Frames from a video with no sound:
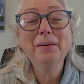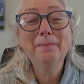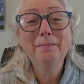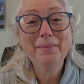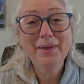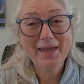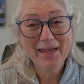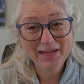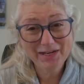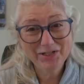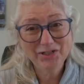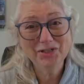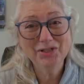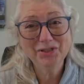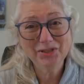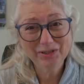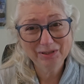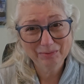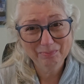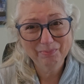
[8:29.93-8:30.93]

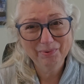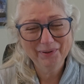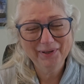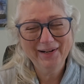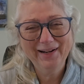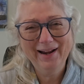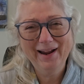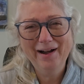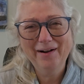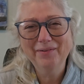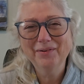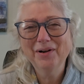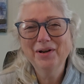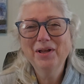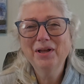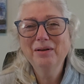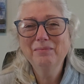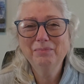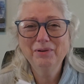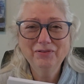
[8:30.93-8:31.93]
pages to print out
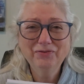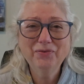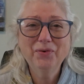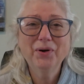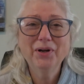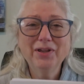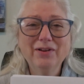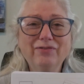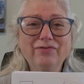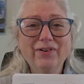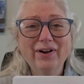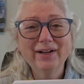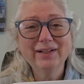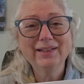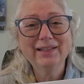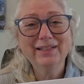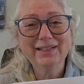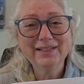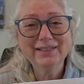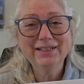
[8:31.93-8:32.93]
before you
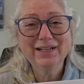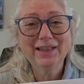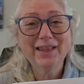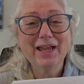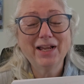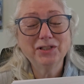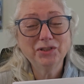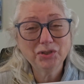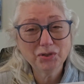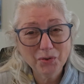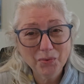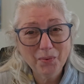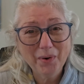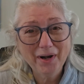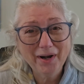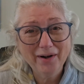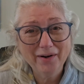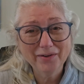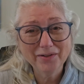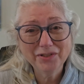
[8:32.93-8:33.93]
finally get to that
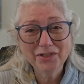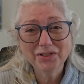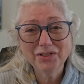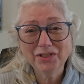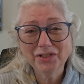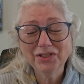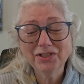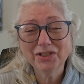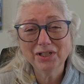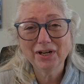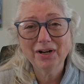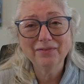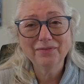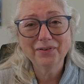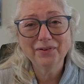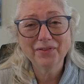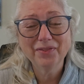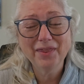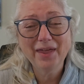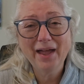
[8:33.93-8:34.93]
square to
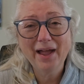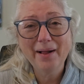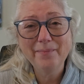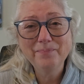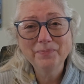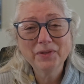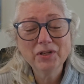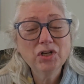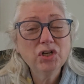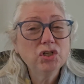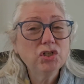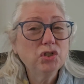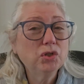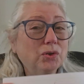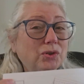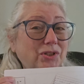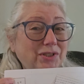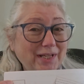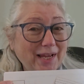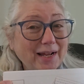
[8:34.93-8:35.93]
discover that your
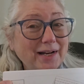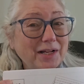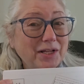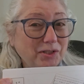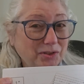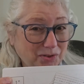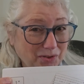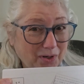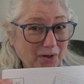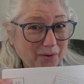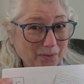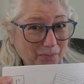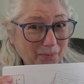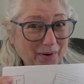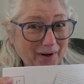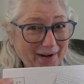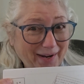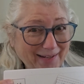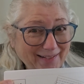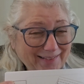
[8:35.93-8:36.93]
settings aren't
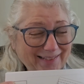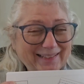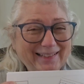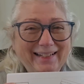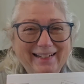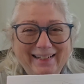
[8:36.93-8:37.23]
right